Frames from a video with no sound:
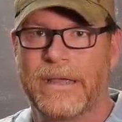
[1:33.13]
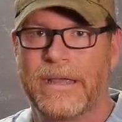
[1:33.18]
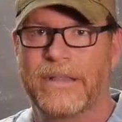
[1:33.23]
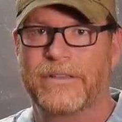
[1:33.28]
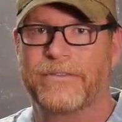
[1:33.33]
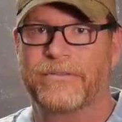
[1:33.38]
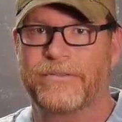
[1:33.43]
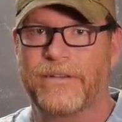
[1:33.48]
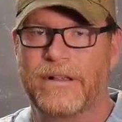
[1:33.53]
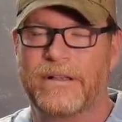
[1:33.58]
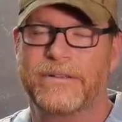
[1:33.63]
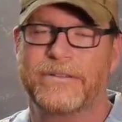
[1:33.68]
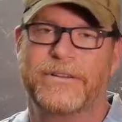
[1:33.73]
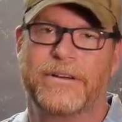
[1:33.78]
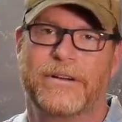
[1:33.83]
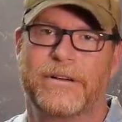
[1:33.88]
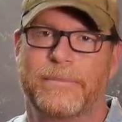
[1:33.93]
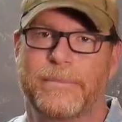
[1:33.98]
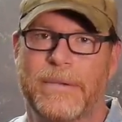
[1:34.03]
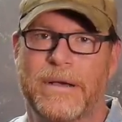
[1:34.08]
it's
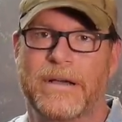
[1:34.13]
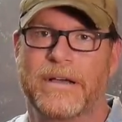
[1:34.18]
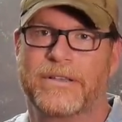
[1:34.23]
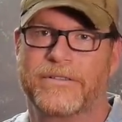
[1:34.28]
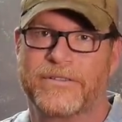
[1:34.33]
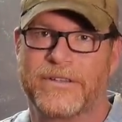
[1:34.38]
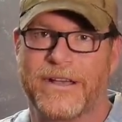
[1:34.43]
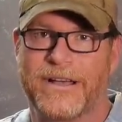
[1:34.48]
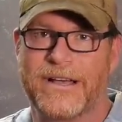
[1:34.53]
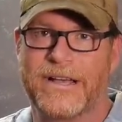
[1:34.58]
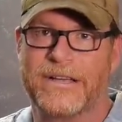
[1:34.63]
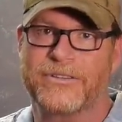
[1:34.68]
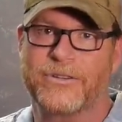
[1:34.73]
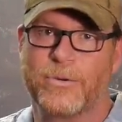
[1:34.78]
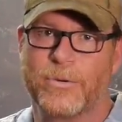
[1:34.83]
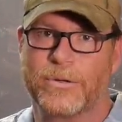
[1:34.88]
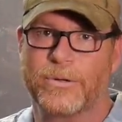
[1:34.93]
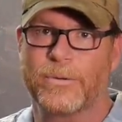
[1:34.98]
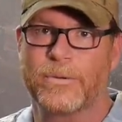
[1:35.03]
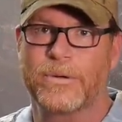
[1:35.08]
voluntary amongst us
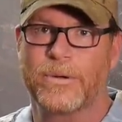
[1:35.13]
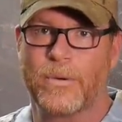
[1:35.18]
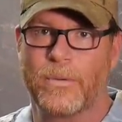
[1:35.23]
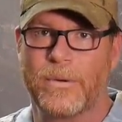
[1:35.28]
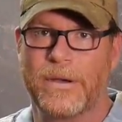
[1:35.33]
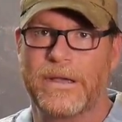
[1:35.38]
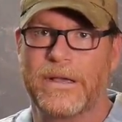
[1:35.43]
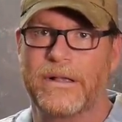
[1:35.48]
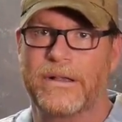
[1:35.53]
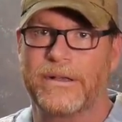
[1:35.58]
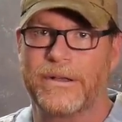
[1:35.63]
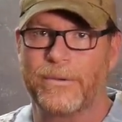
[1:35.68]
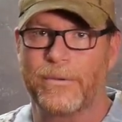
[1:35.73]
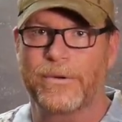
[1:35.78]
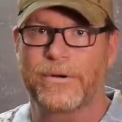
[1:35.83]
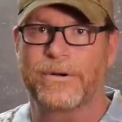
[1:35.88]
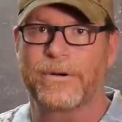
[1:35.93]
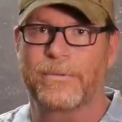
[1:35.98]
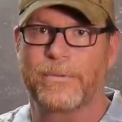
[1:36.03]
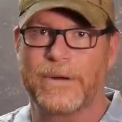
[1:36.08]
who are doing well in
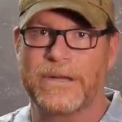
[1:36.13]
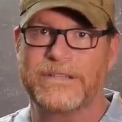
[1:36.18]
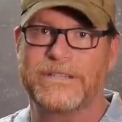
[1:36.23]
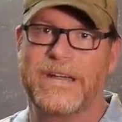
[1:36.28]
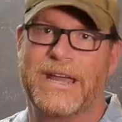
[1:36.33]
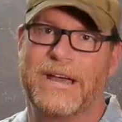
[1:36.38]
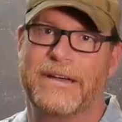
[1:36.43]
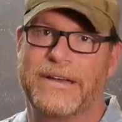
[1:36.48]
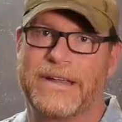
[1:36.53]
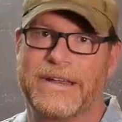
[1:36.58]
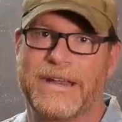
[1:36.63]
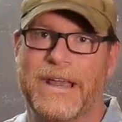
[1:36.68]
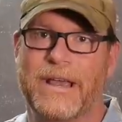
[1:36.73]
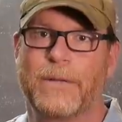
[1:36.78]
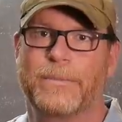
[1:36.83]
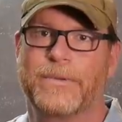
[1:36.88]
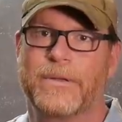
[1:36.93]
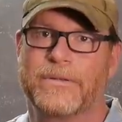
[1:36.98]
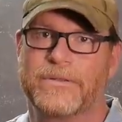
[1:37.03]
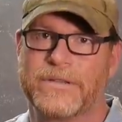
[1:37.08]
order to reach out and
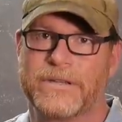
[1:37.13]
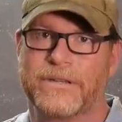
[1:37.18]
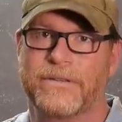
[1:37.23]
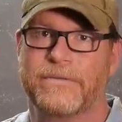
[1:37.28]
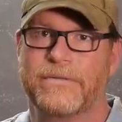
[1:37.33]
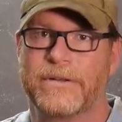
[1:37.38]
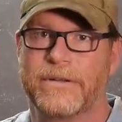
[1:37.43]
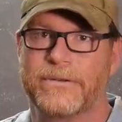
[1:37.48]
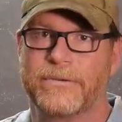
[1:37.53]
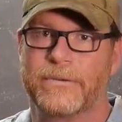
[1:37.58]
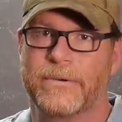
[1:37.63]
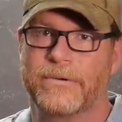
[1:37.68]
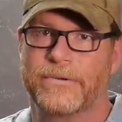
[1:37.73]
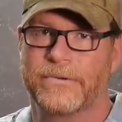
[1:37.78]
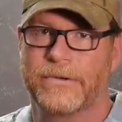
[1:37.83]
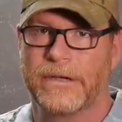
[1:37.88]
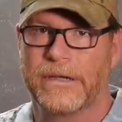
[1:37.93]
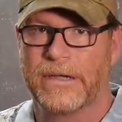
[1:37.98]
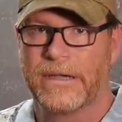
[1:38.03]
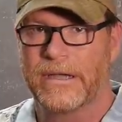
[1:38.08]
help those individuals.